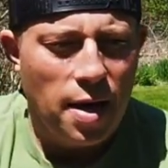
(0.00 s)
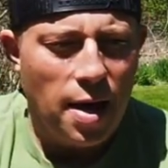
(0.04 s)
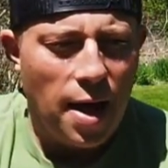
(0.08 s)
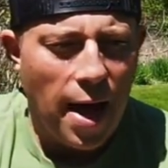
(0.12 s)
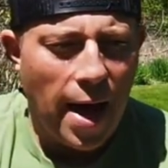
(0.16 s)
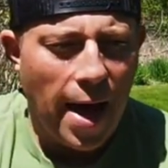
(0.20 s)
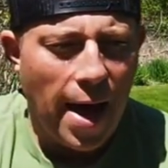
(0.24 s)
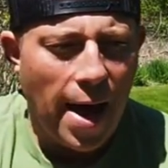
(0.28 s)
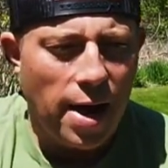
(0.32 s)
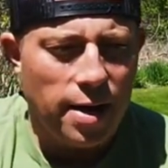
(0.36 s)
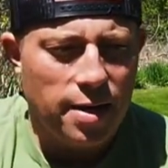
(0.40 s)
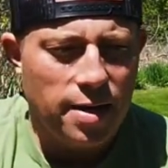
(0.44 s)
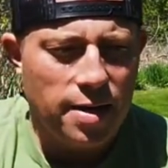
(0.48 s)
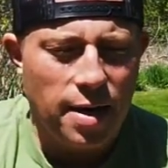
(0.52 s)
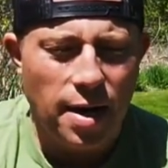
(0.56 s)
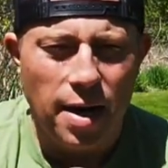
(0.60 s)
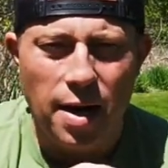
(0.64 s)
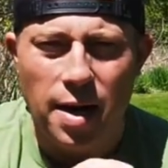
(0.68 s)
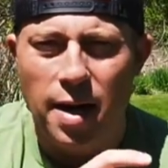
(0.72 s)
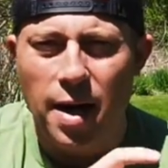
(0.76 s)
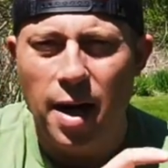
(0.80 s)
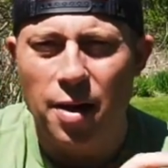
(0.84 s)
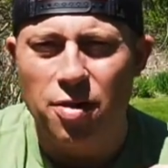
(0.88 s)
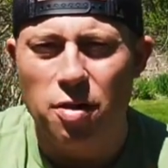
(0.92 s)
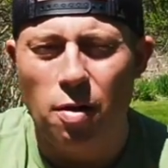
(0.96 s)
at
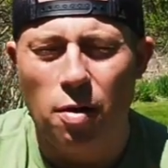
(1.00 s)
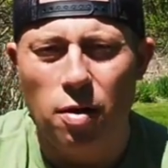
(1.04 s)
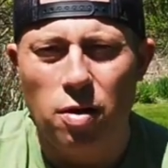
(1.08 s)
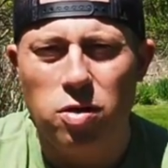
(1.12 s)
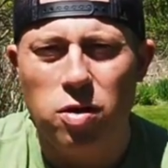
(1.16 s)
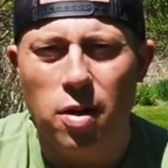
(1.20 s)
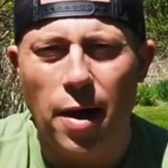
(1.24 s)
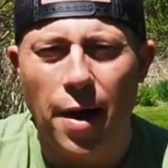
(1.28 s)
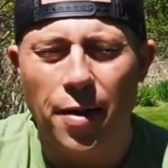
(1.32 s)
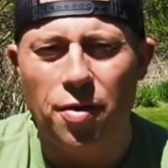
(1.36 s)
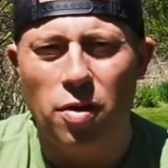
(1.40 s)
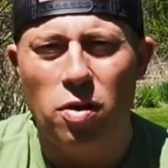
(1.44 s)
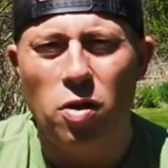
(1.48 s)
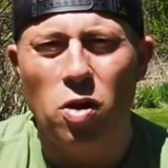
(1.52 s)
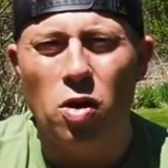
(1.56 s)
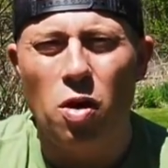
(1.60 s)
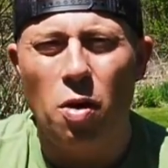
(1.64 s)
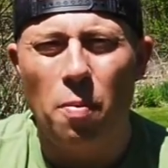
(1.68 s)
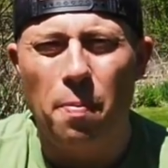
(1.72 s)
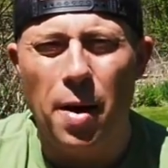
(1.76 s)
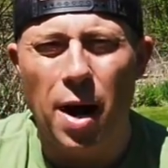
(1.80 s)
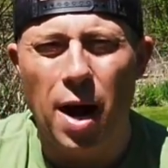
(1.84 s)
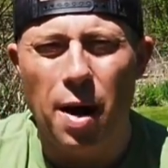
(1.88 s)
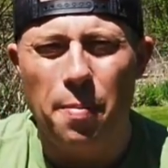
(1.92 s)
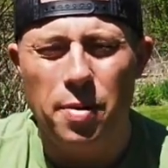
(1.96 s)
the local
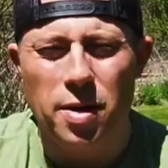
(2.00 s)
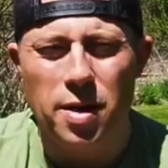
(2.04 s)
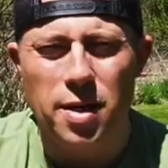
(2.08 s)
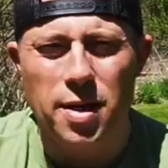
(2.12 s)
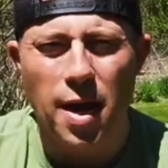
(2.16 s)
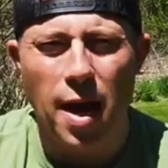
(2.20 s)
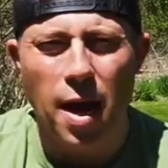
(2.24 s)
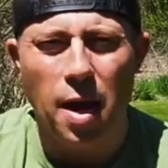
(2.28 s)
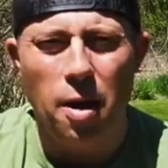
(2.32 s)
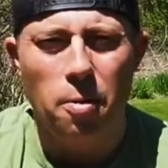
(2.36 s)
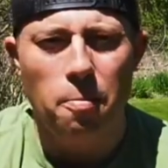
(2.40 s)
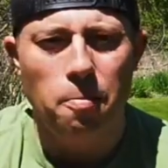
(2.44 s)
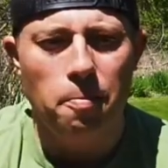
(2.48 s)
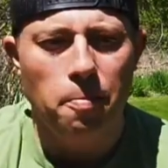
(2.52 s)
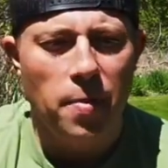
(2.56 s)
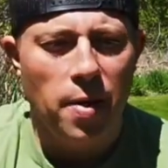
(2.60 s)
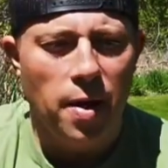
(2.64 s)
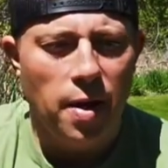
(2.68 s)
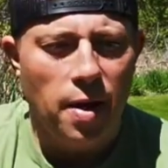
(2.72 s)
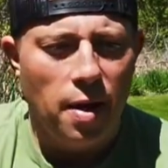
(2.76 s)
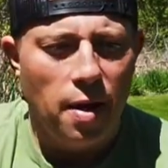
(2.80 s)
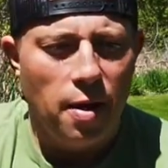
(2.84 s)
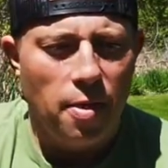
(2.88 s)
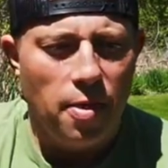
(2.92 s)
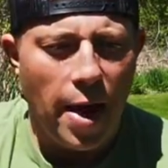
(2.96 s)
pub in town
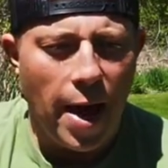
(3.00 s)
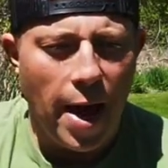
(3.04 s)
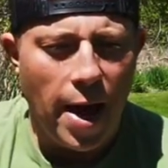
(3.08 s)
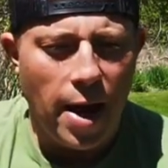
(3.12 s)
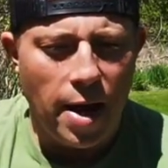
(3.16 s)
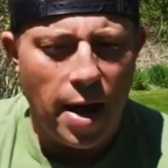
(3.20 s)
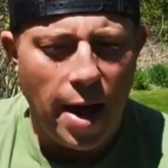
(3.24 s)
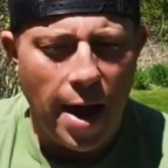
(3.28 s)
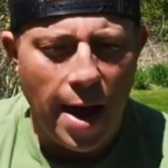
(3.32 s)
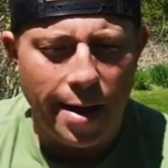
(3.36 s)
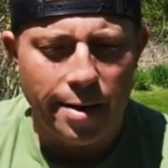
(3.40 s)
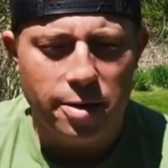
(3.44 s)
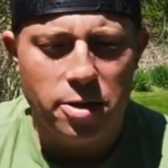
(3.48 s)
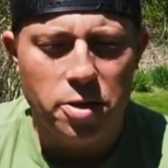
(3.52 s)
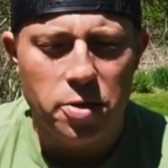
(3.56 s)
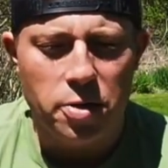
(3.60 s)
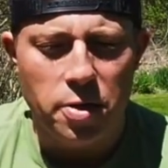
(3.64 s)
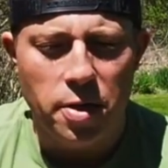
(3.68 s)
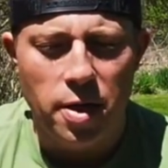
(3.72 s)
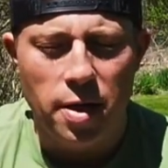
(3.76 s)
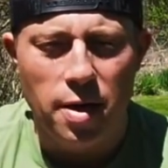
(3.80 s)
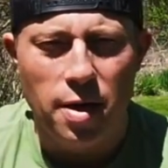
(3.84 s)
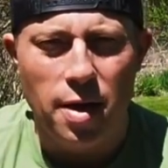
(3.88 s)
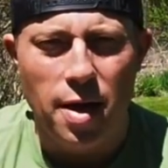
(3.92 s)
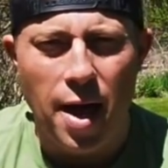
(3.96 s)
that
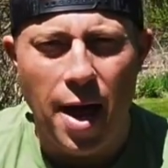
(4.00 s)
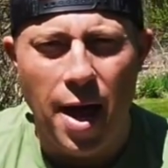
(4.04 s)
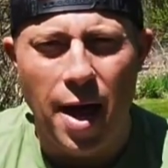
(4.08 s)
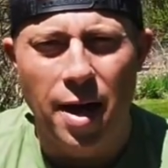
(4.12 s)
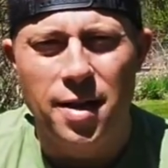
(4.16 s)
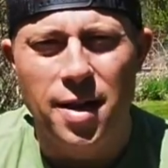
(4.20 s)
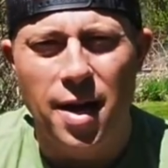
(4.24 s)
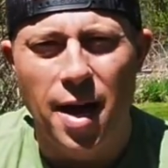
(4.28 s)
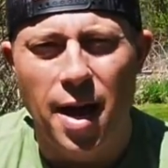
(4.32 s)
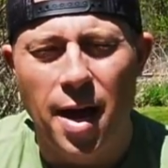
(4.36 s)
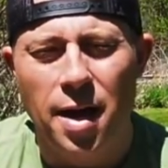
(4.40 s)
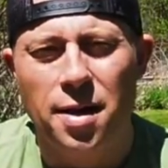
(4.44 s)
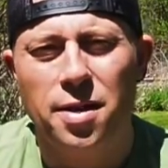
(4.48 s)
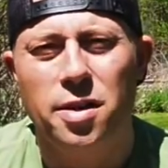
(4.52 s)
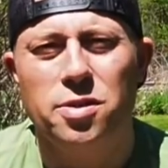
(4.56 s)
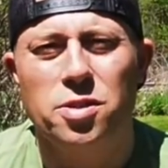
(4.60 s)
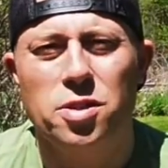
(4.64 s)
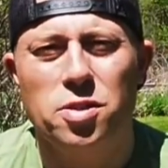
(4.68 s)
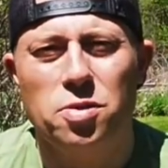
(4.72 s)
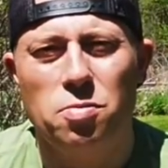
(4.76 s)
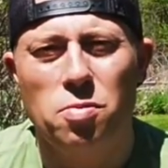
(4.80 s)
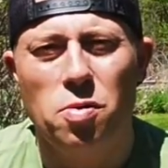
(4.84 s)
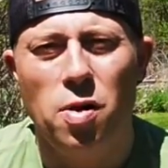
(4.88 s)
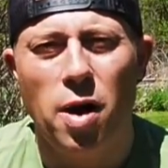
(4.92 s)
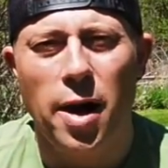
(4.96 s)
actually had to end his
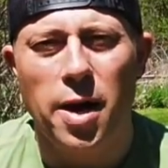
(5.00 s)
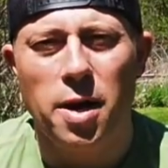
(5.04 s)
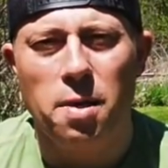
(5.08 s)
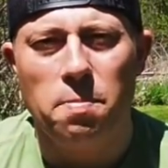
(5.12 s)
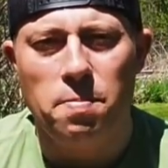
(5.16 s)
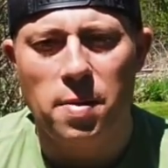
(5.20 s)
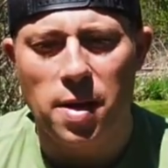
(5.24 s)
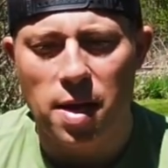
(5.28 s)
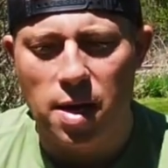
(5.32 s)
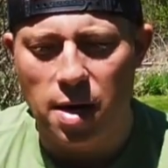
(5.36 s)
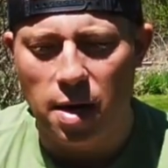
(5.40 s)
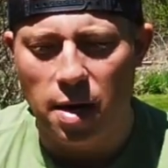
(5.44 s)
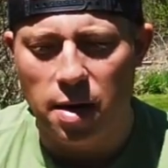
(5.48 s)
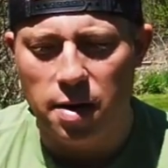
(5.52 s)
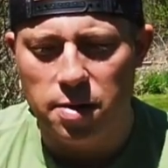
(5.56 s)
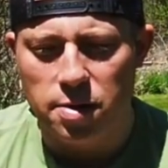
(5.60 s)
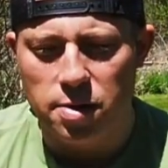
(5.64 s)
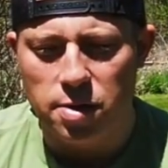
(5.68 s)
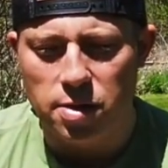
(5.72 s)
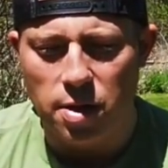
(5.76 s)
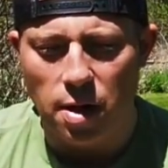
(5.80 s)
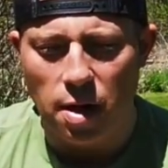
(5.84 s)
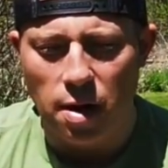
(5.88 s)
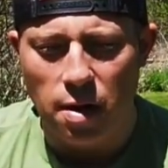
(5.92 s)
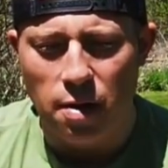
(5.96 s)
through hike
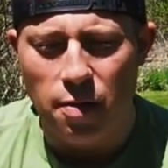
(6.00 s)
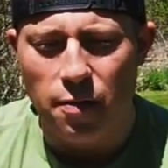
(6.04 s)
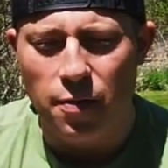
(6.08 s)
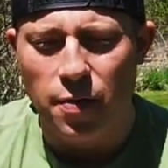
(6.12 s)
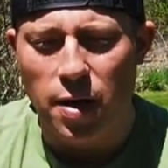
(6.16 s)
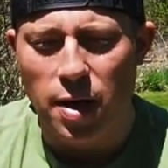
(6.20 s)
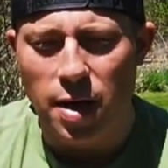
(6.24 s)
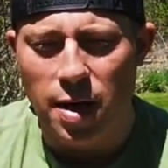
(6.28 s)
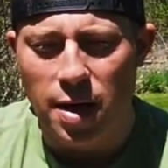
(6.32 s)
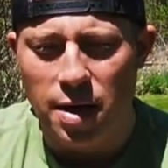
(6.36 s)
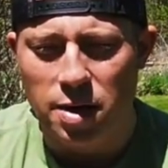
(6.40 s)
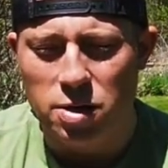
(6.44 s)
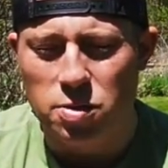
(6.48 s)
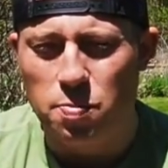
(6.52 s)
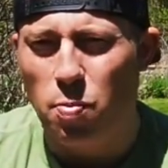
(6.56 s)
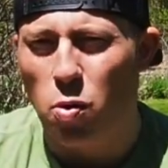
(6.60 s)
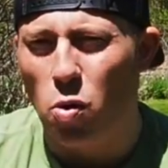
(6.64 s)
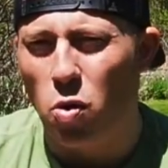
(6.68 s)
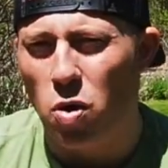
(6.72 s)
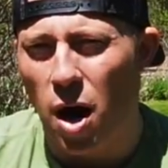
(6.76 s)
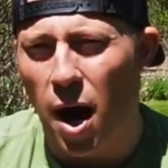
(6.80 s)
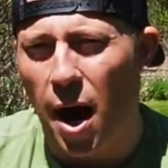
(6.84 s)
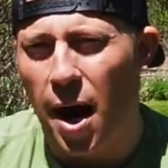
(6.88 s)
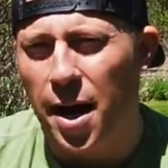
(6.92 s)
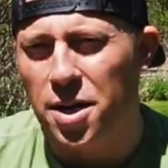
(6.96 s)
because of his
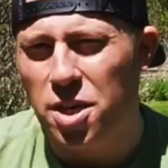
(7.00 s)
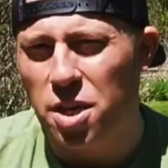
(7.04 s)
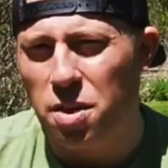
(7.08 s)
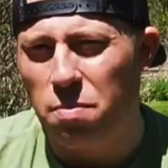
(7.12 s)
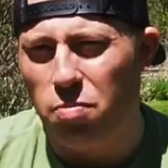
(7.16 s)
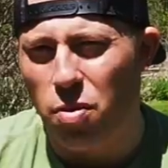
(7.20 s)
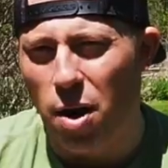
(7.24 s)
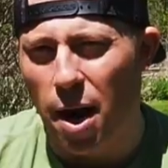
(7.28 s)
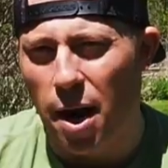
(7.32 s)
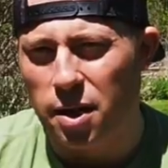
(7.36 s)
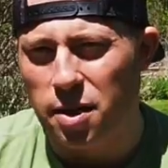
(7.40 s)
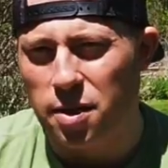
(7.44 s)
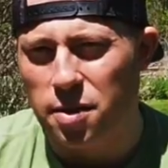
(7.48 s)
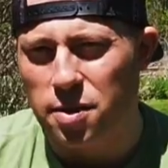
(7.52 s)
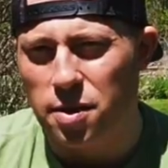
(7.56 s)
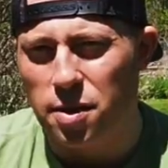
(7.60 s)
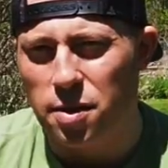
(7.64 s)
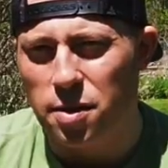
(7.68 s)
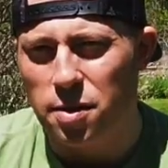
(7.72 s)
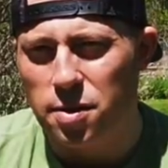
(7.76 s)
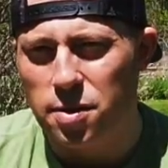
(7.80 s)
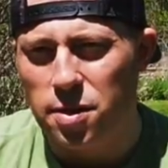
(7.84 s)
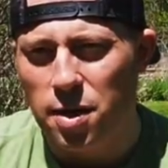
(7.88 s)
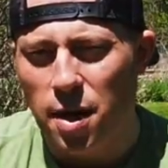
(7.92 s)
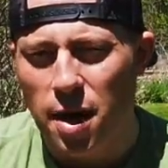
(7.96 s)
poor hygiene
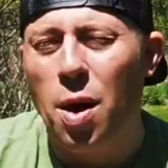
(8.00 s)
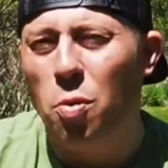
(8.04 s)
practices.